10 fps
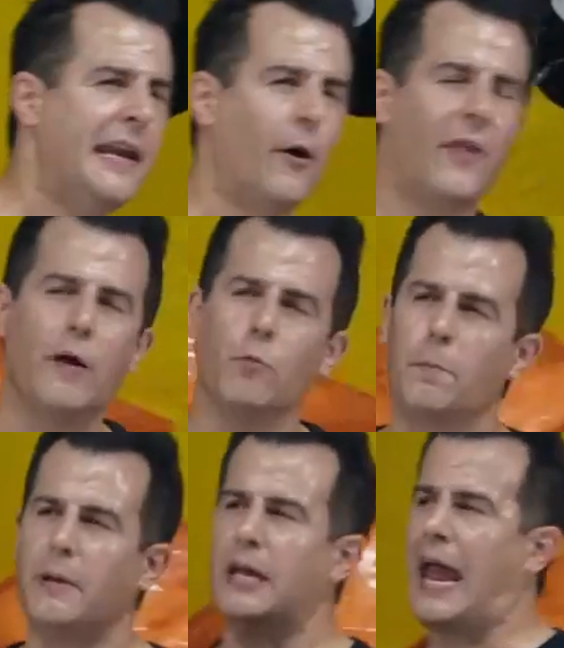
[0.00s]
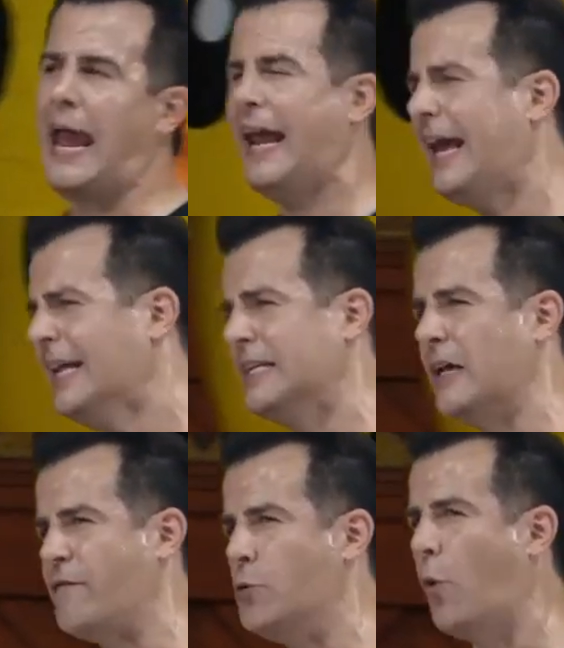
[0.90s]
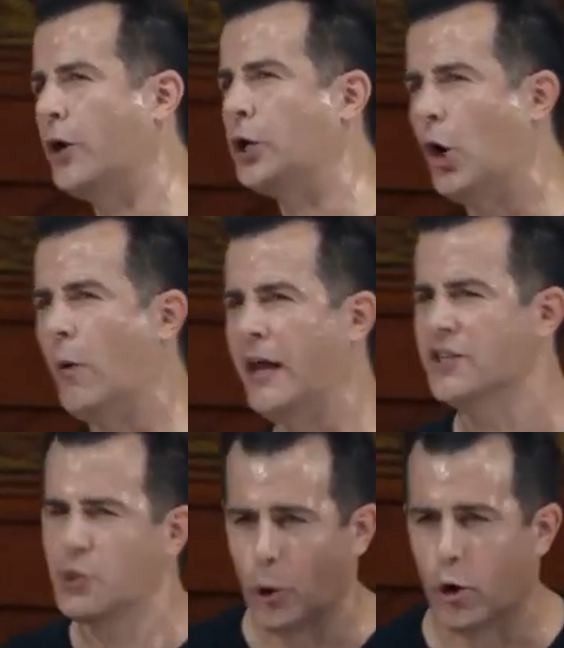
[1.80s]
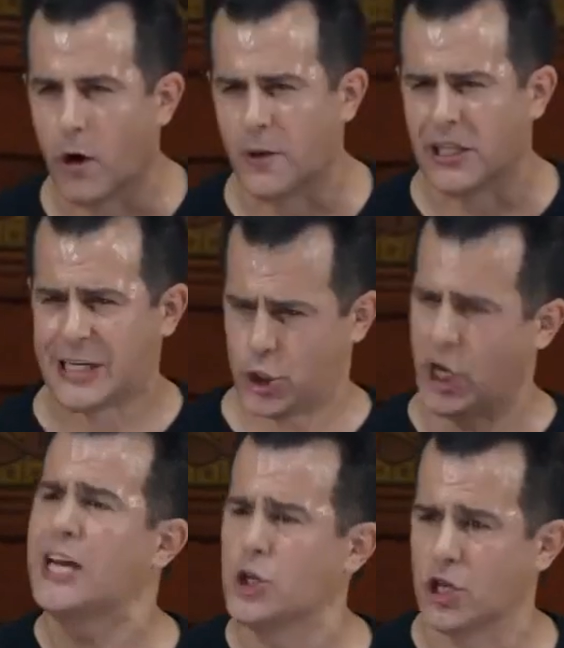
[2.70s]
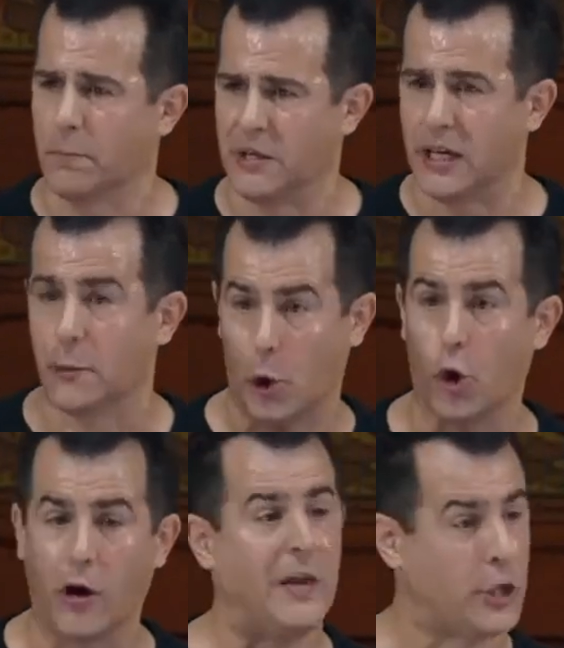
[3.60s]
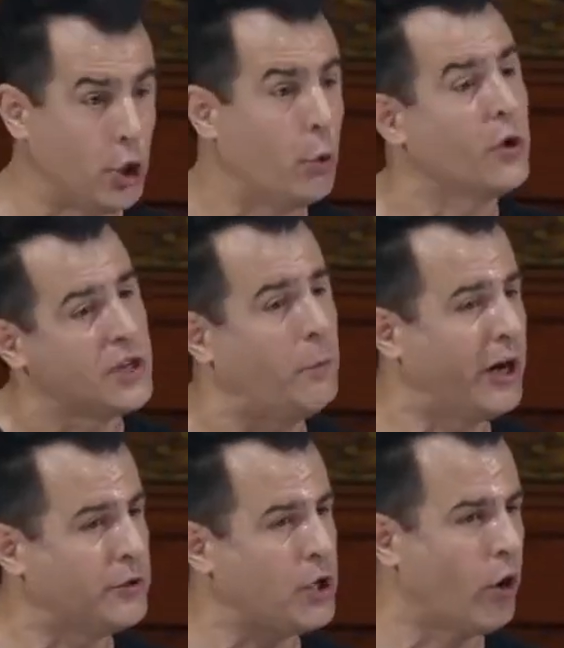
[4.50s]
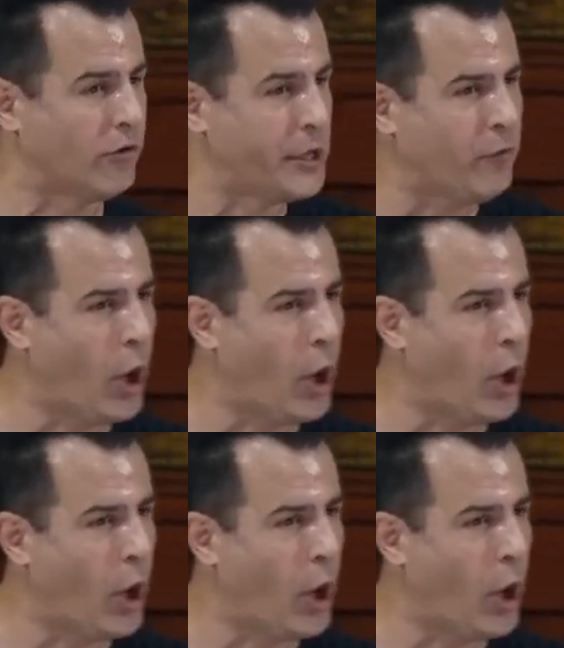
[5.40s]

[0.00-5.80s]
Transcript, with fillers: Now, that would be handy if you want to go in as a programmer and like change something in a program that you or someone else already